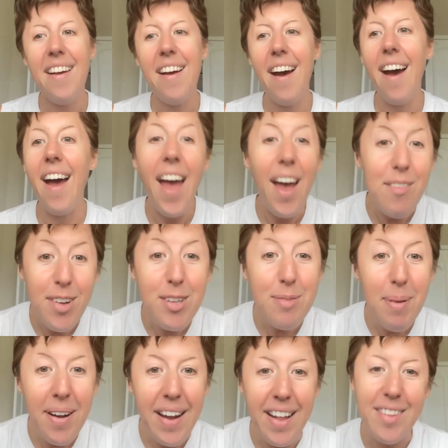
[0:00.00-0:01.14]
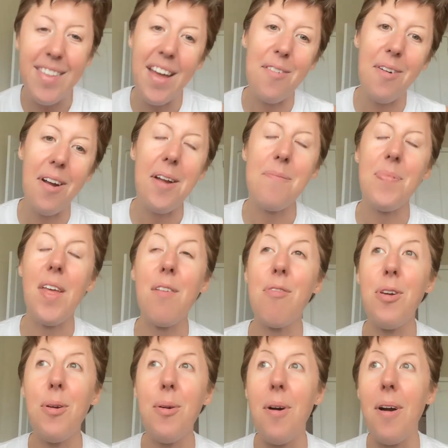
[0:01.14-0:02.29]
have experienced that, right? If
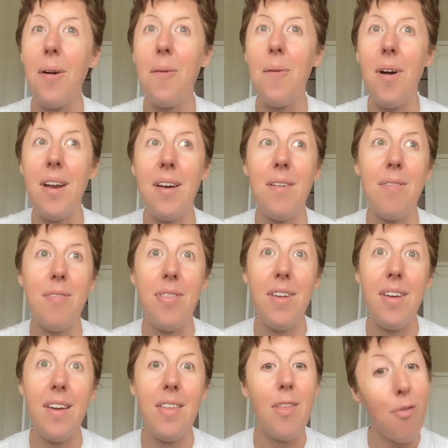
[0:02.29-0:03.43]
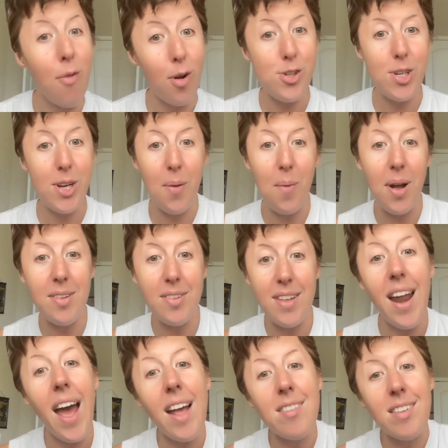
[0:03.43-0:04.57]
you are one of the fortunate ones that
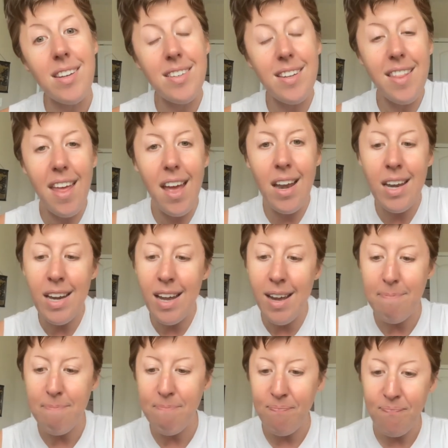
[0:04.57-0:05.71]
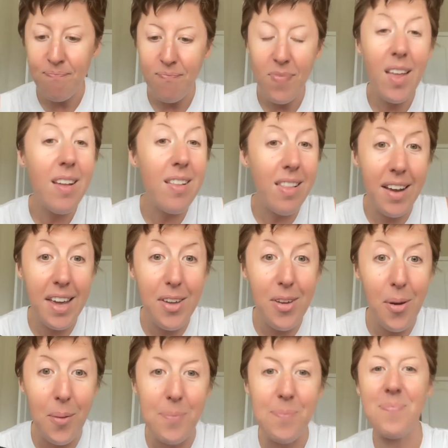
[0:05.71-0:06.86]
hasn't, then lucky
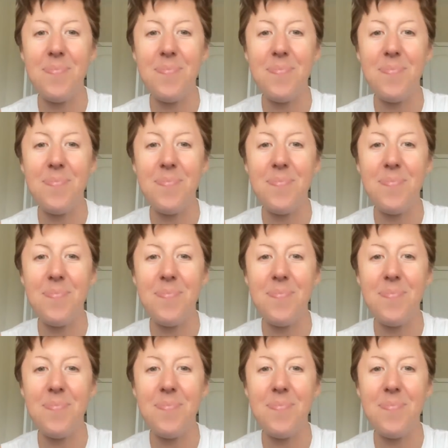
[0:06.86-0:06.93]
you.